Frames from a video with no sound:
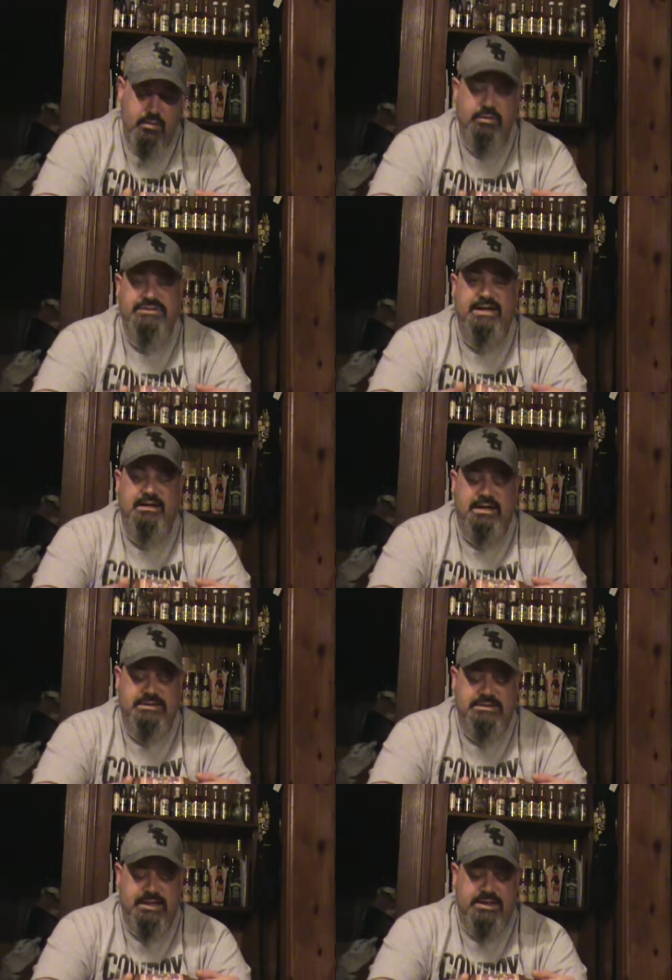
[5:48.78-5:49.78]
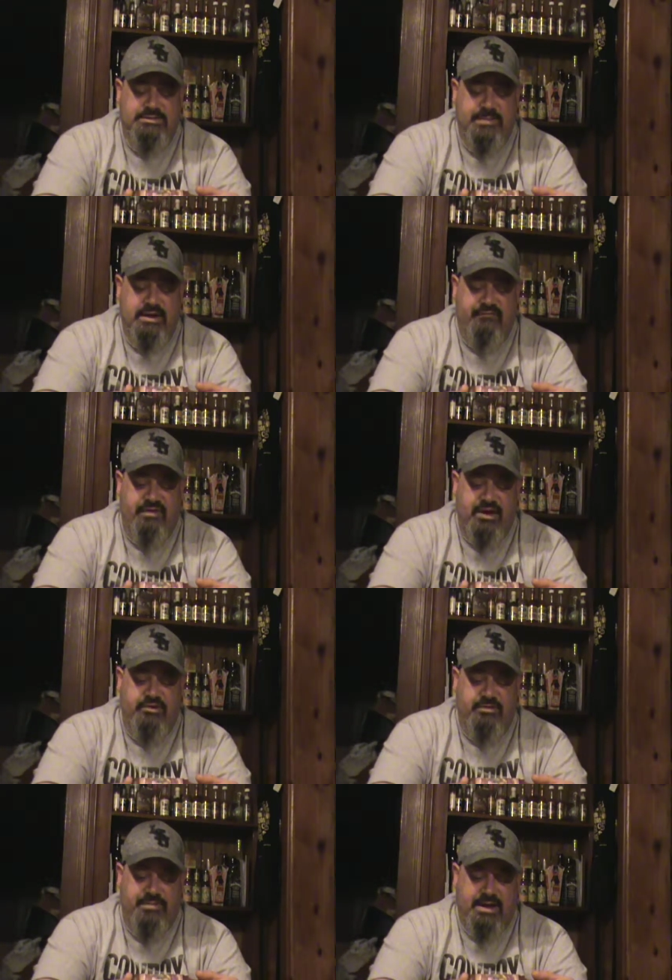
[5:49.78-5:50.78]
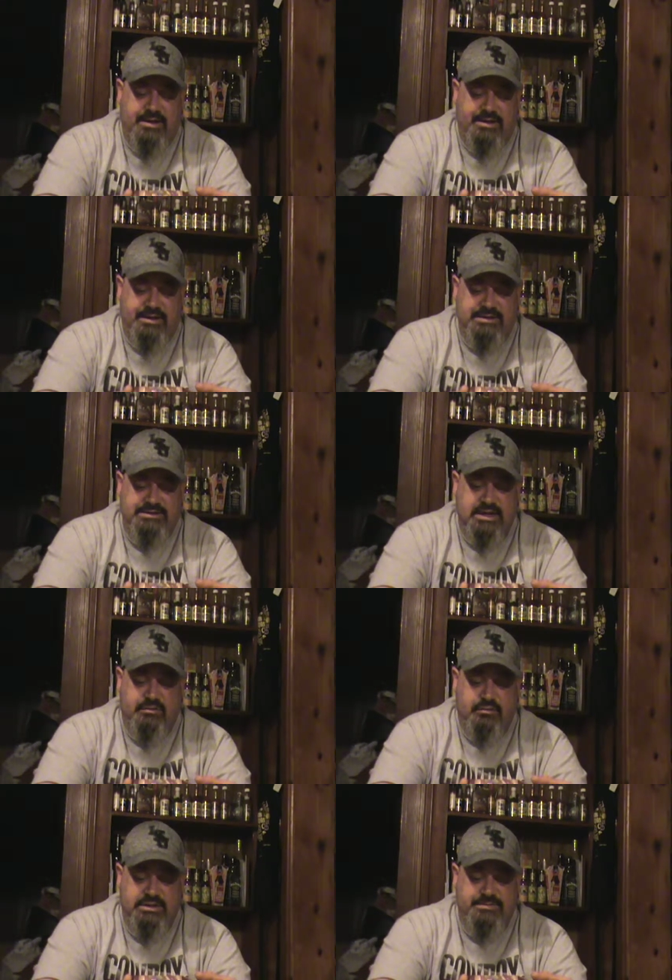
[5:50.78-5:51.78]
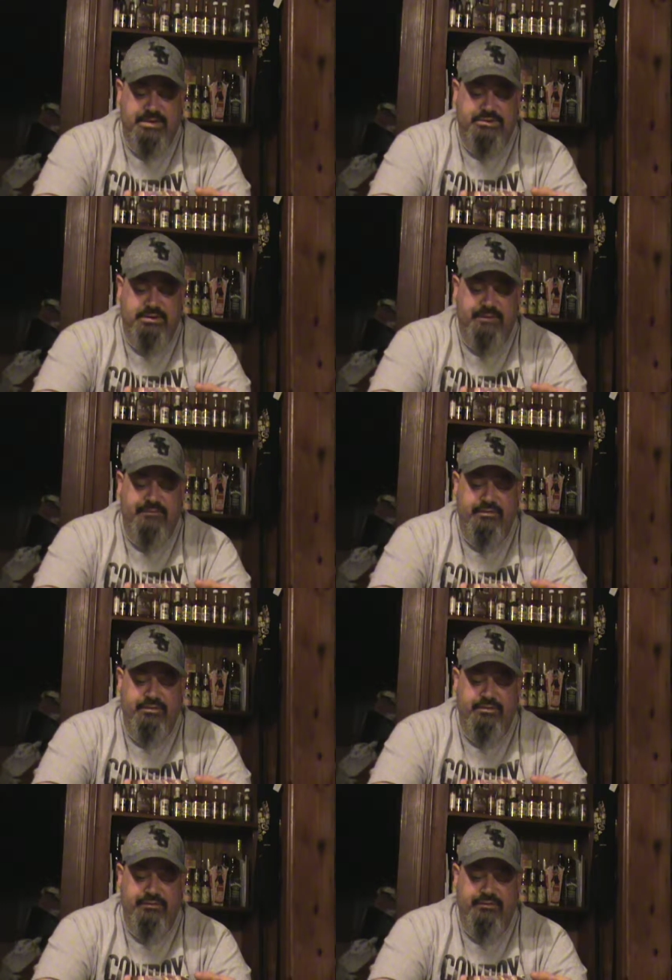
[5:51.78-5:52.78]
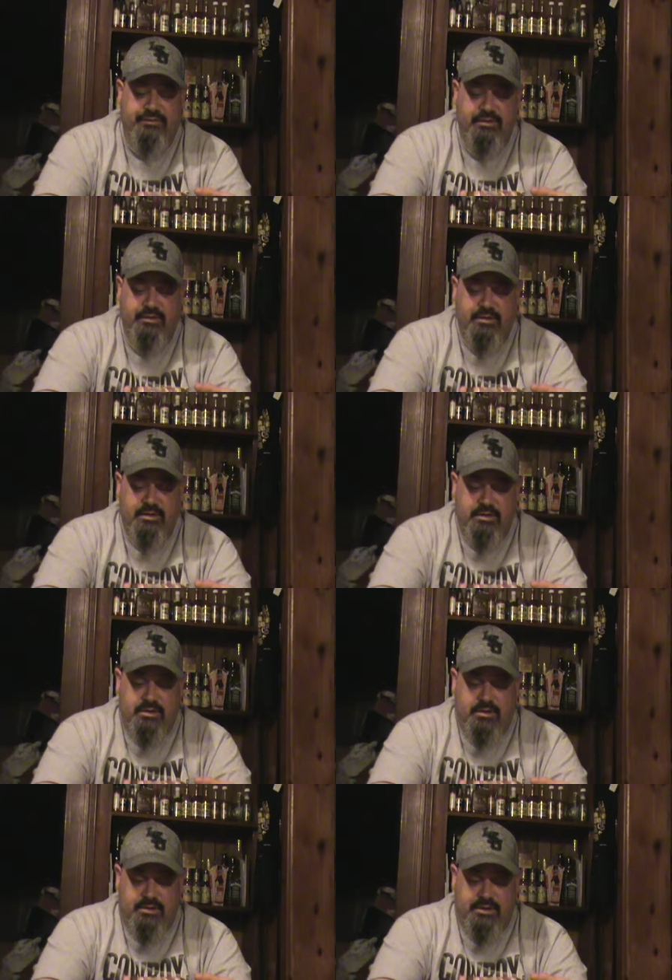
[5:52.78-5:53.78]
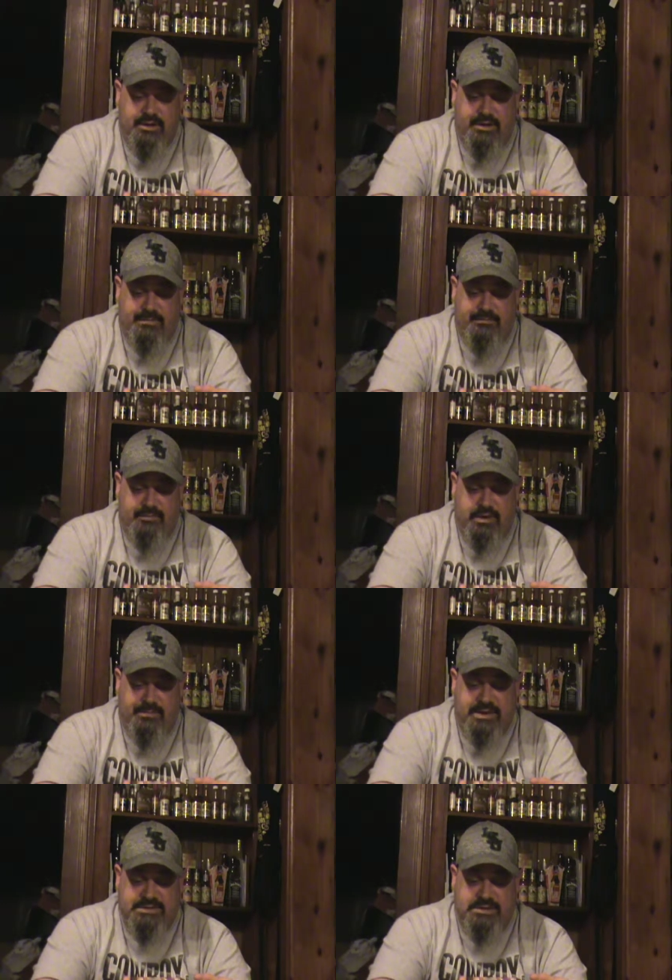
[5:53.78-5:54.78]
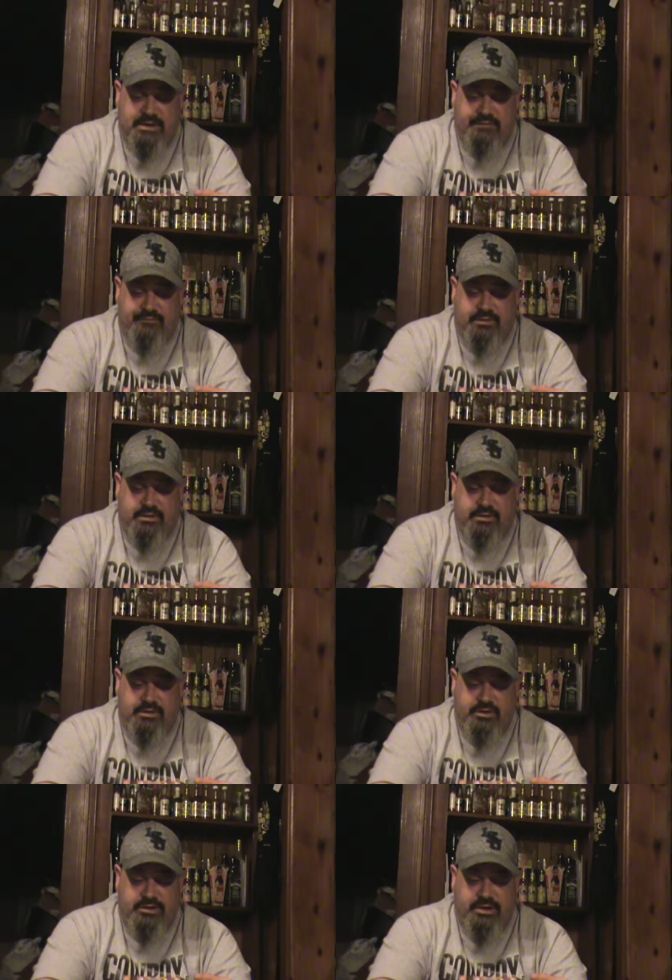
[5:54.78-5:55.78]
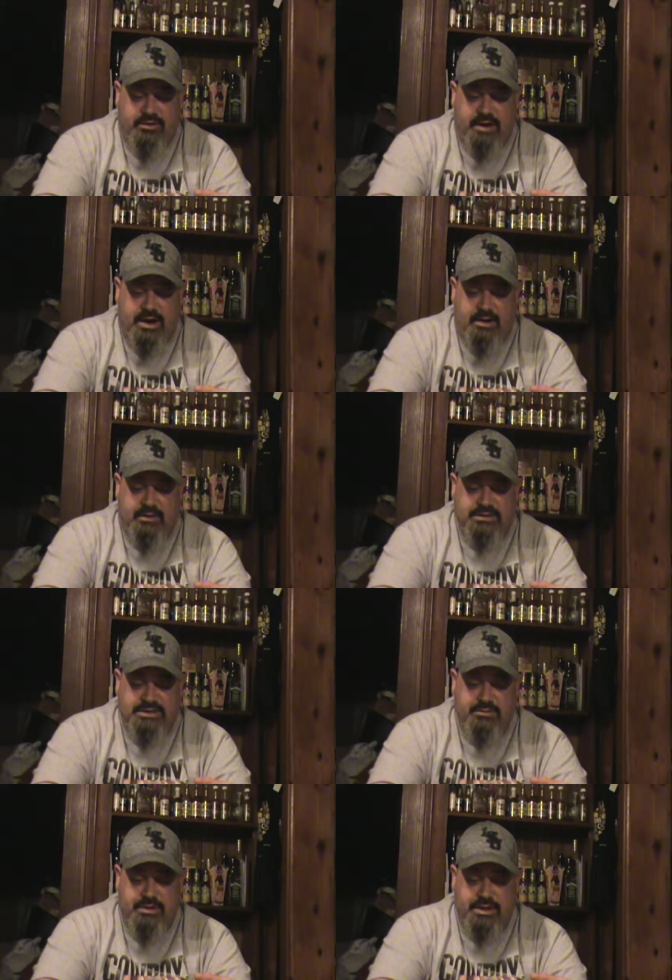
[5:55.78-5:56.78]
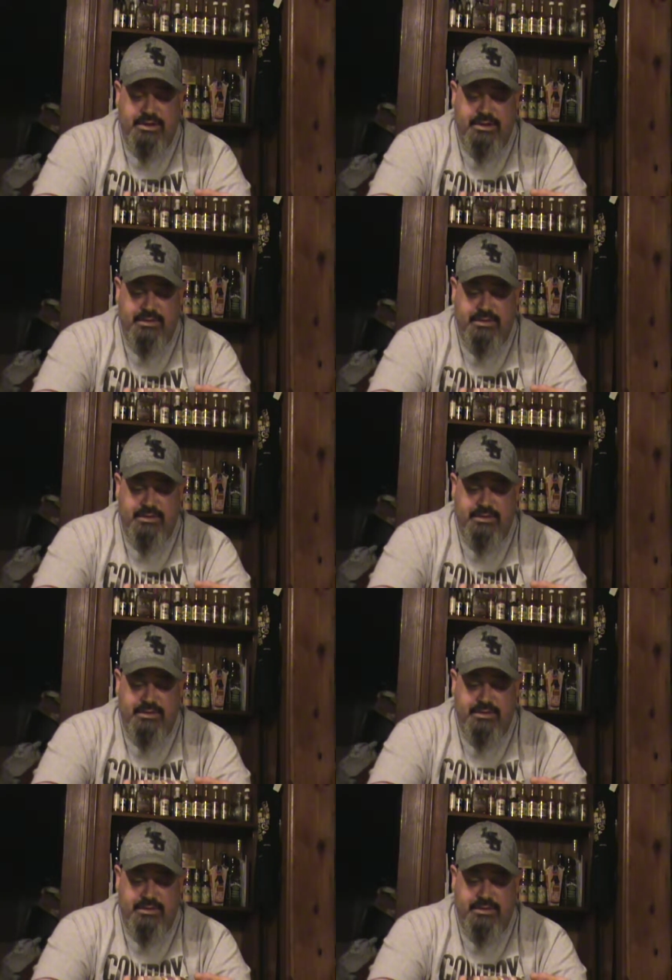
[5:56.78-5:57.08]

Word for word: once again, like I said, it's manufactured by uh, Southwest Specialty Foods. Um, they're based out of Goodyear, Arizona